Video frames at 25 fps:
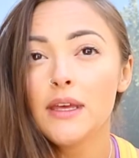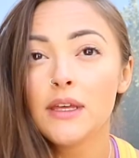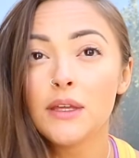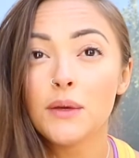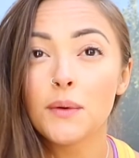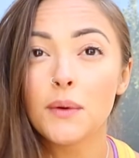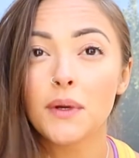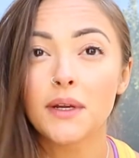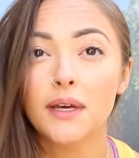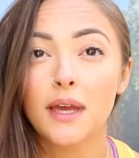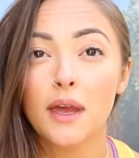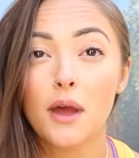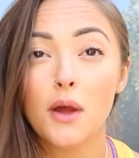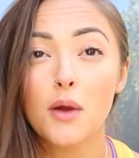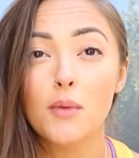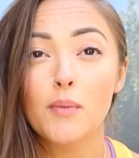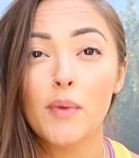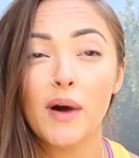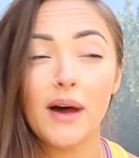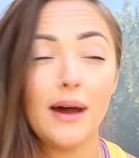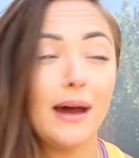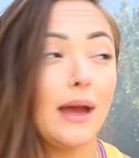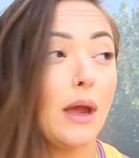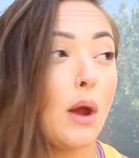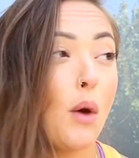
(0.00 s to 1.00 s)
You want to go
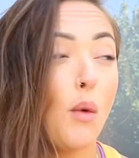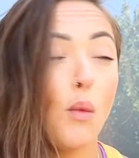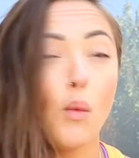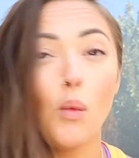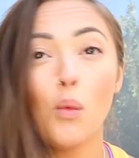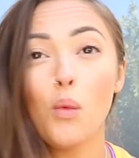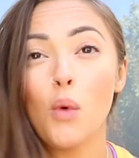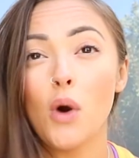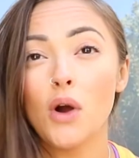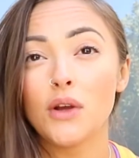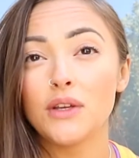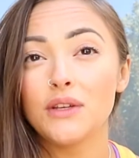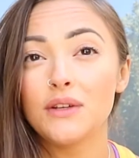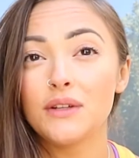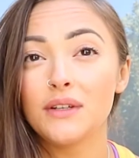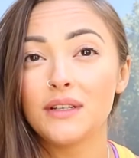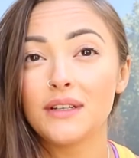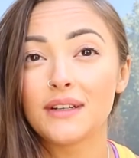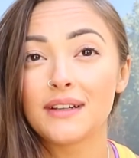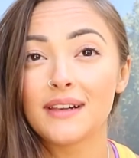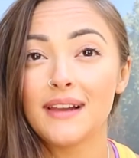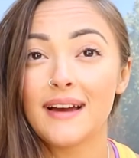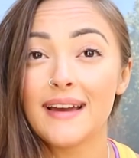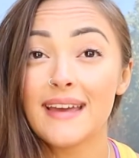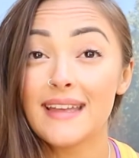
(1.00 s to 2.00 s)
by what you
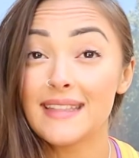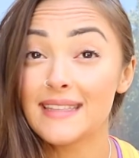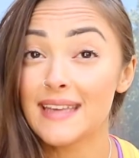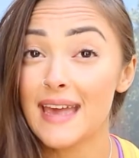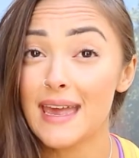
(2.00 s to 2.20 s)
look like,